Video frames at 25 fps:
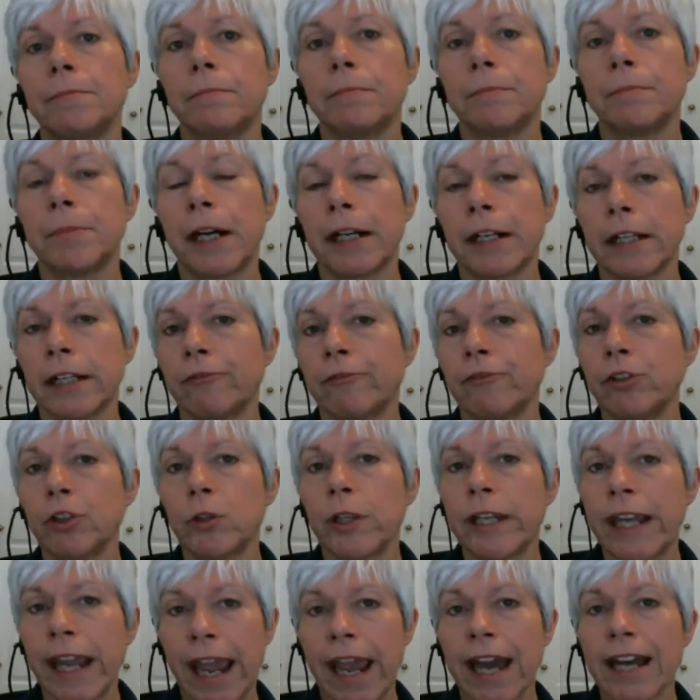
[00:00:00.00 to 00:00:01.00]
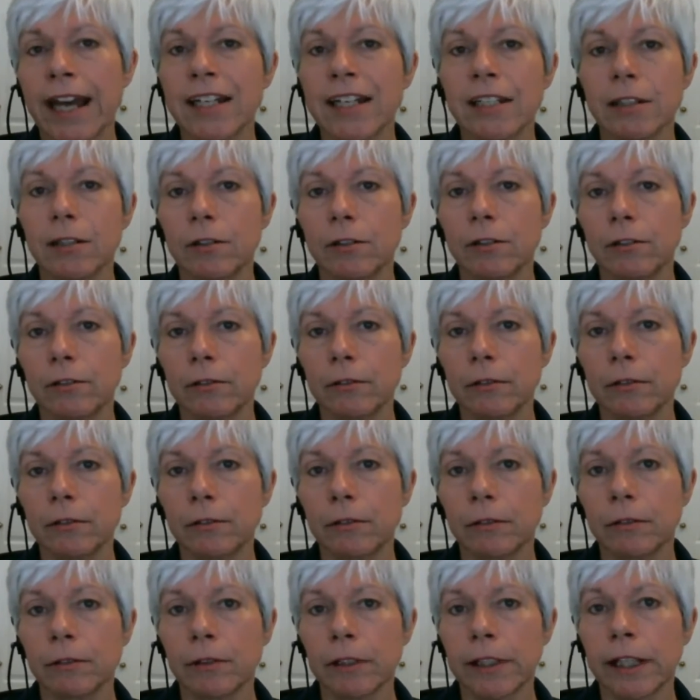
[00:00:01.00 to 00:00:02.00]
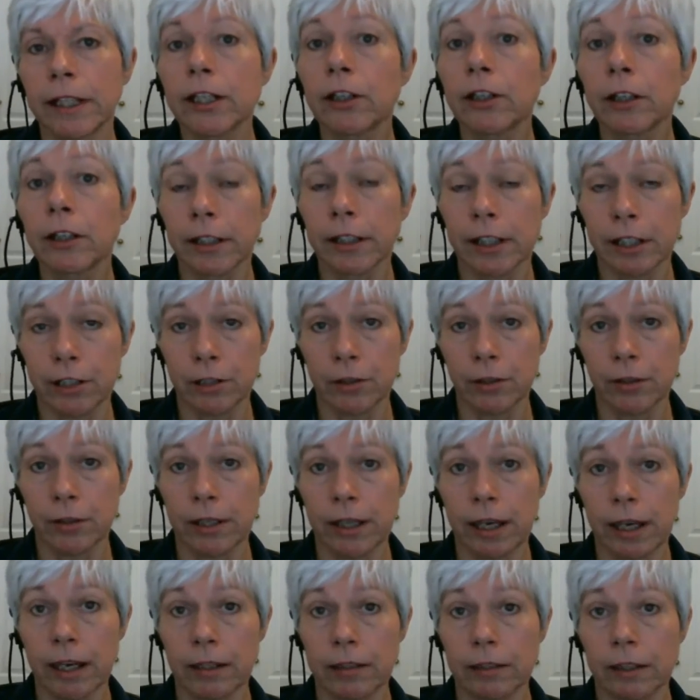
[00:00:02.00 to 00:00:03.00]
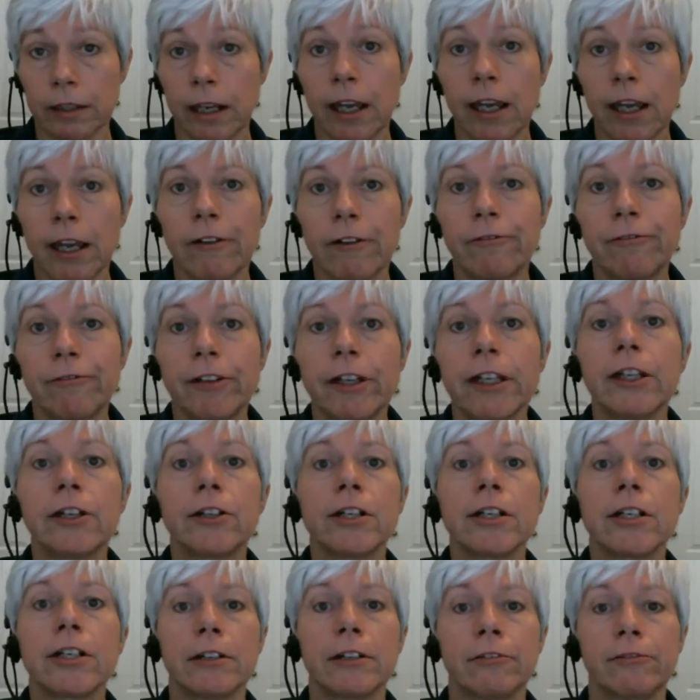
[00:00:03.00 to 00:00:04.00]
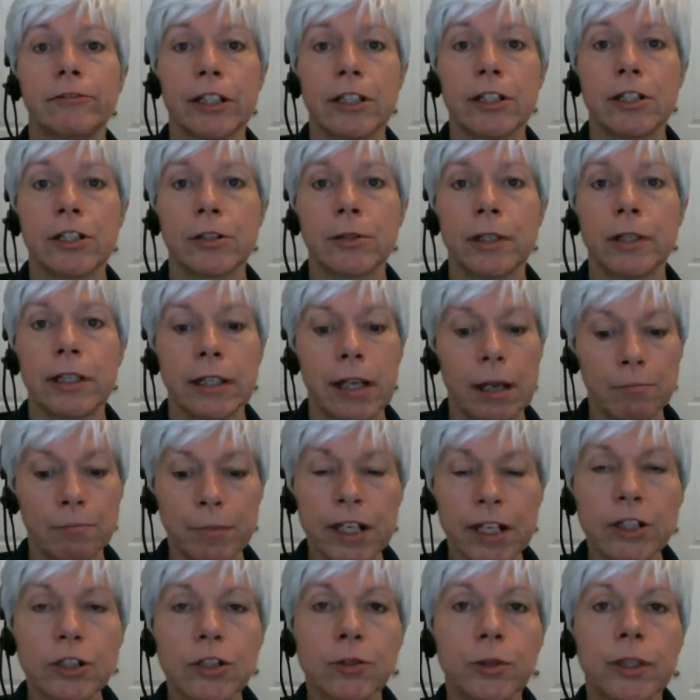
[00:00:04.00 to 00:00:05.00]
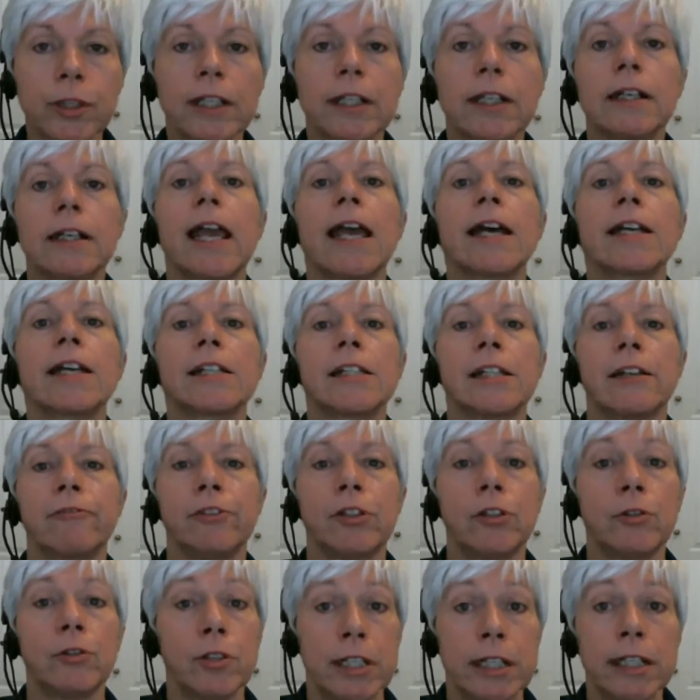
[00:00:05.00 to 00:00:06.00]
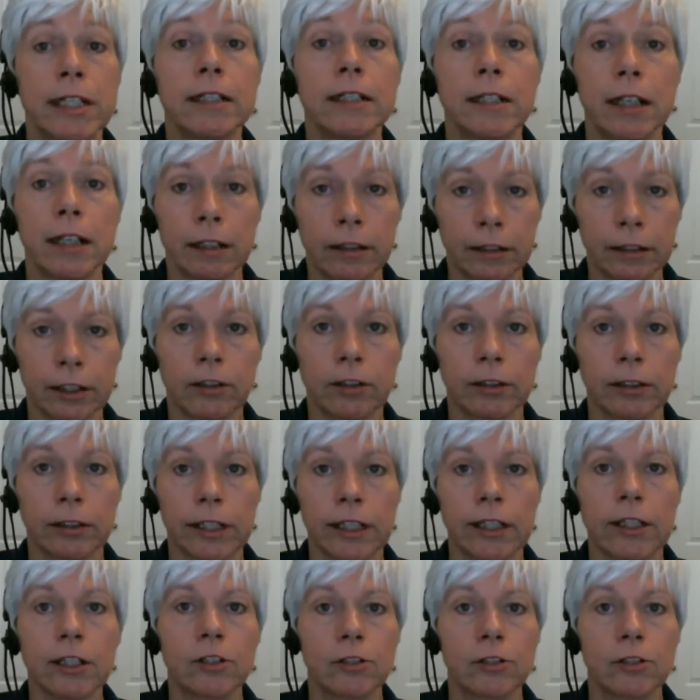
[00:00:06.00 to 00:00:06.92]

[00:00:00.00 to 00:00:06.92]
But if you can't literally do that, figuratively do it, but treat it as if you did literally